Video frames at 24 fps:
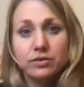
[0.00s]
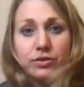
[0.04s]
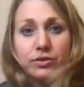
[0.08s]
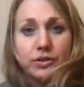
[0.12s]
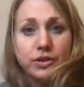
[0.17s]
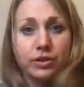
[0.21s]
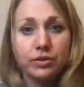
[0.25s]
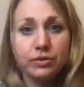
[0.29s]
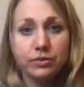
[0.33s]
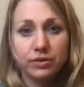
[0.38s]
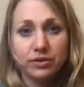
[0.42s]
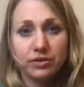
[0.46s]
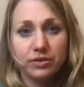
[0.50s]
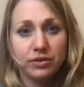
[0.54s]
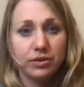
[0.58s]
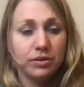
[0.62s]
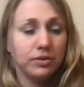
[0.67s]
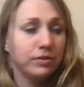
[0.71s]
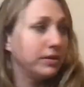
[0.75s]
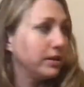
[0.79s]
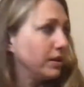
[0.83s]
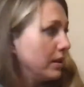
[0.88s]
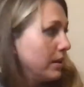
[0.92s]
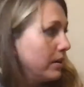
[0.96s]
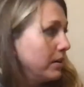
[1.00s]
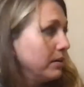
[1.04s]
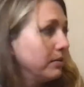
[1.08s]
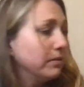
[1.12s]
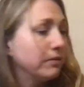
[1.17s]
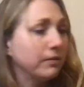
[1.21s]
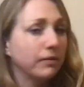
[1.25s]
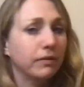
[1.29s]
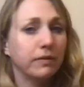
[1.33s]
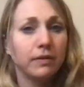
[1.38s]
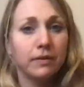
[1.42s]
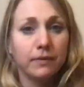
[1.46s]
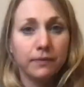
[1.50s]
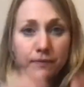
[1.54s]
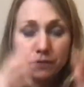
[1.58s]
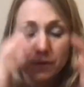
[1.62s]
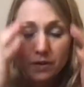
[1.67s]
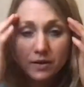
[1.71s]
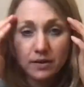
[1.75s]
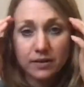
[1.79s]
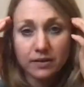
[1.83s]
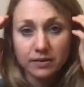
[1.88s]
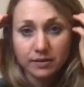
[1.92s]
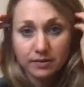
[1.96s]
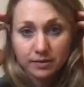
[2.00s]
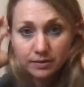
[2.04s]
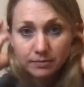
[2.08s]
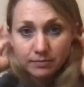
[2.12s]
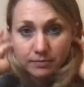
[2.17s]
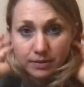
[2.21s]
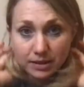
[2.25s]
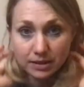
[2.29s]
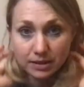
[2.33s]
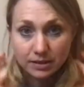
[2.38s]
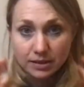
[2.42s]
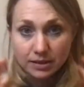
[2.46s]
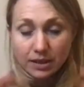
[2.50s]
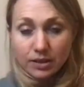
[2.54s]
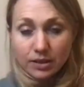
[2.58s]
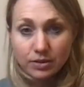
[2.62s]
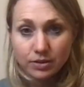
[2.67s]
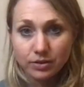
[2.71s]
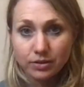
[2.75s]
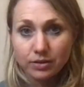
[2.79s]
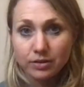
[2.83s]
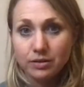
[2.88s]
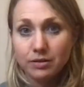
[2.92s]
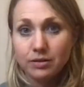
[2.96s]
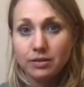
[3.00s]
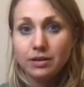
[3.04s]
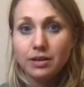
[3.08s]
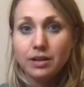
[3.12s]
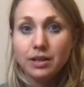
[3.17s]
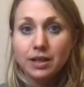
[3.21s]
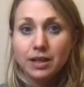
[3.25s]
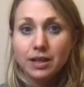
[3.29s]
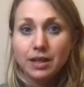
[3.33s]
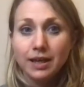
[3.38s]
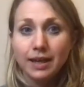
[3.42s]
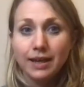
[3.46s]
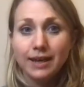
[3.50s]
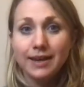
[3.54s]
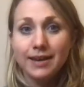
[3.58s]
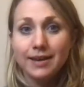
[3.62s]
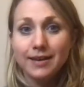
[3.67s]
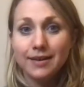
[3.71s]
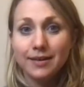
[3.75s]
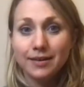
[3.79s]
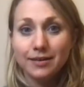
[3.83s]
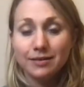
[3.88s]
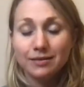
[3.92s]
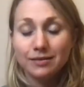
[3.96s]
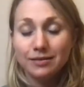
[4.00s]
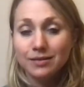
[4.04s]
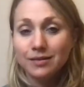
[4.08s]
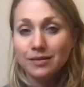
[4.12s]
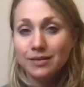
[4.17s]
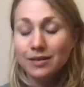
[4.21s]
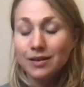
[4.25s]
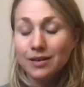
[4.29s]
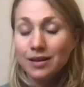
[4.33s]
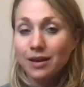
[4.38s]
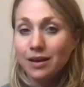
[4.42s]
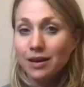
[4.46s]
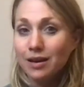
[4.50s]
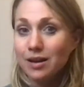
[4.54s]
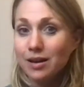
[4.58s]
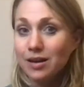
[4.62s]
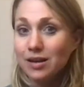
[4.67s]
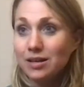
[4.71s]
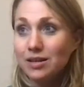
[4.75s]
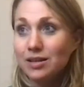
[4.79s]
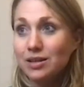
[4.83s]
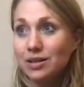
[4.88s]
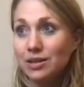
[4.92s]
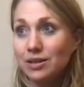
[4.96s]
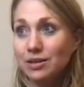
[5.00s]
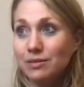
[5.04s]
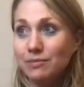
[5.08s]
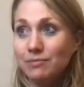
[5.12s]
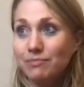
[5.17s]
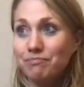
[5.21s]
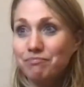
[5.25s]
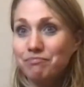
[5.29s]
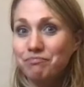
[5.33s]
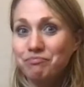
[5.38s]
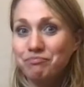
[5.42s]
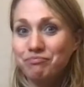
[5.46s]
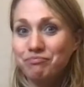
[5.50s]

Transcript: new studio, a first meditation here. I'm